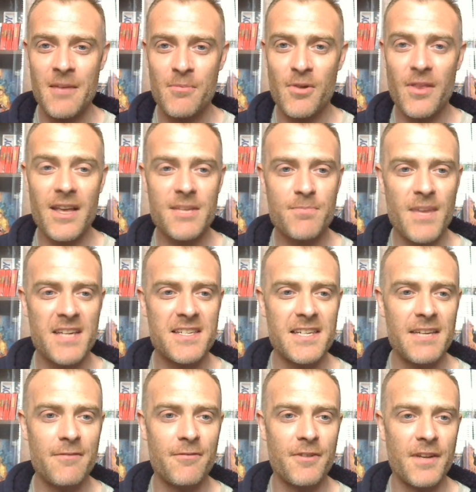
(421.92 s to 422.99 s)
But that's basically
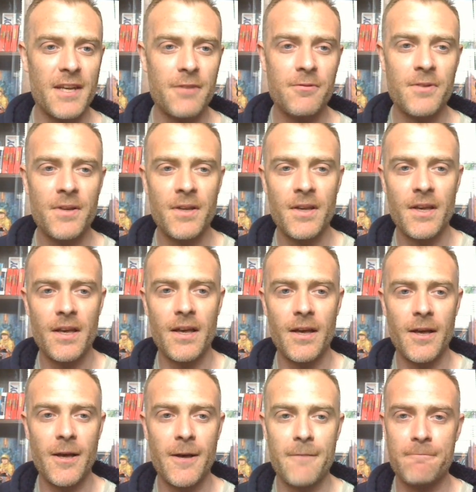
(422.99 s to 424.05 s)
it for now.
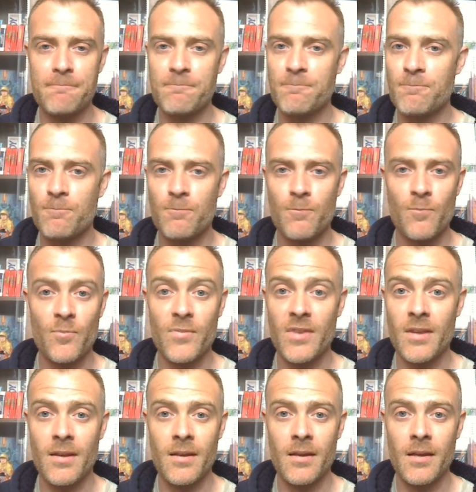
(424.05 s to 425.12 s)
Not
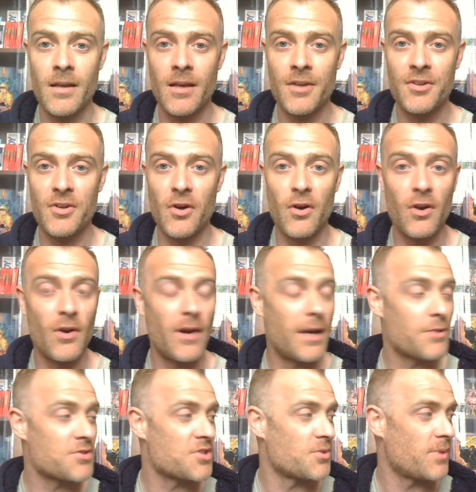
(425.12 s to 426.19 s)
a lot
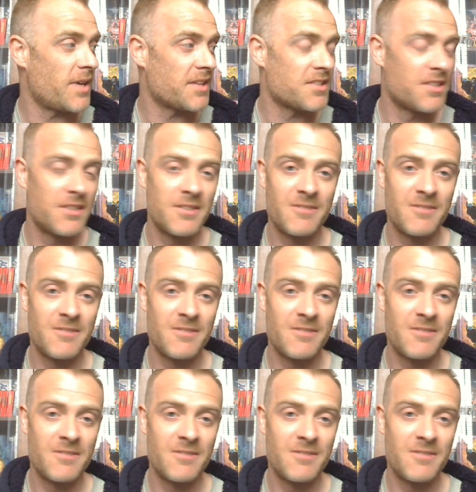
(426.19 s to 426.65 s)
else to add.